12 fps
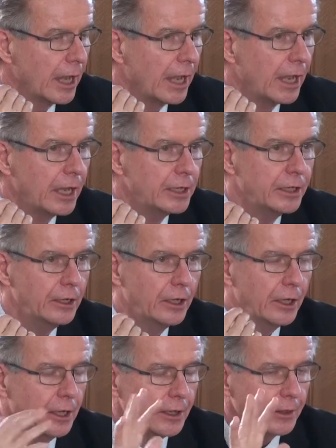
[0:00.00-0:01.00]
And
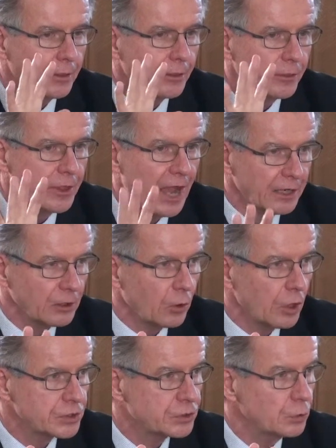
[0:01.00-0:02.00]
that
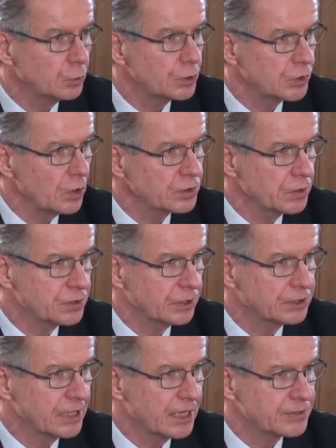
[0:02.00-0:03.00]
lawsuit was also
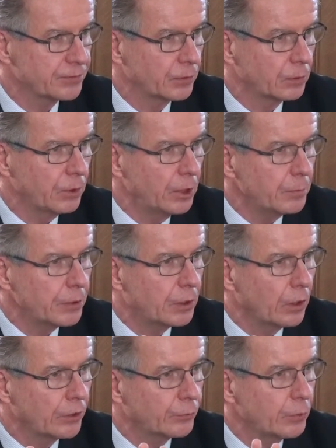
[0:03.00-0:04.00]
successful
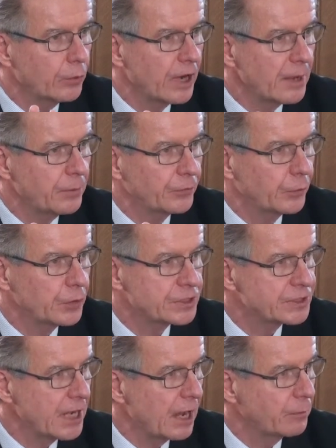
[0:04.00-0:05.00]
because we were able to
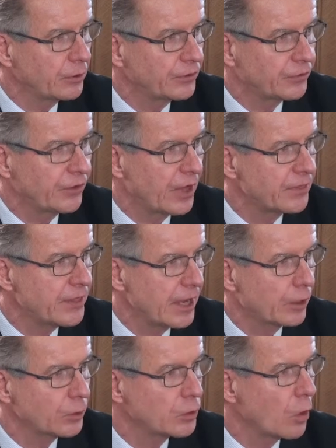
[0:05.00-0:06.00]
establish that
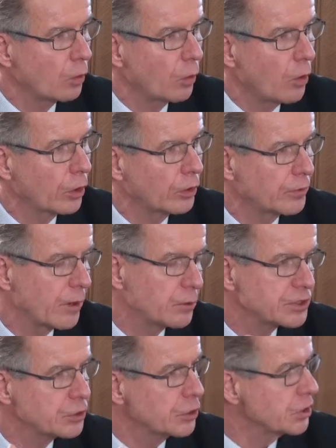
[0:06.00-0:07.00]
they could no longer, there
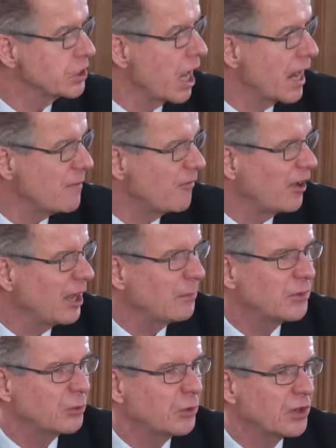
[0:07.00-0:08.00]
were certain time
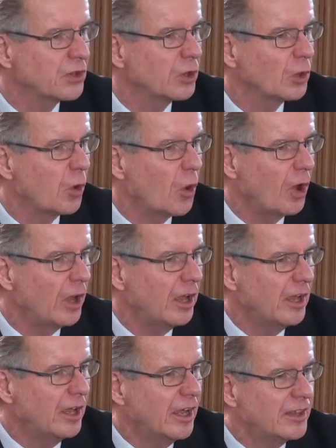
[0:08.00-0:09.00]
frames within the law
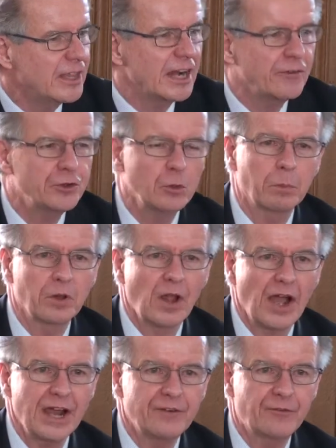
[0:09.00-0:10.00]
that if you
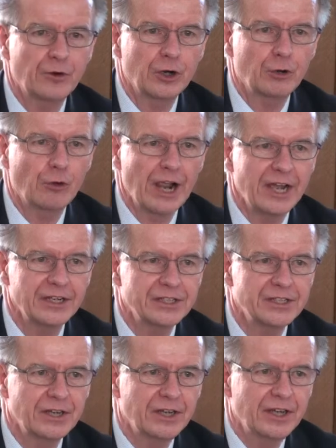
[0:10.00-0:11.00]
applied for a
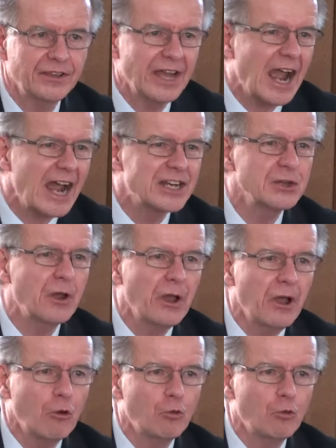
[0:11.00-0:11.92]
grant, they had to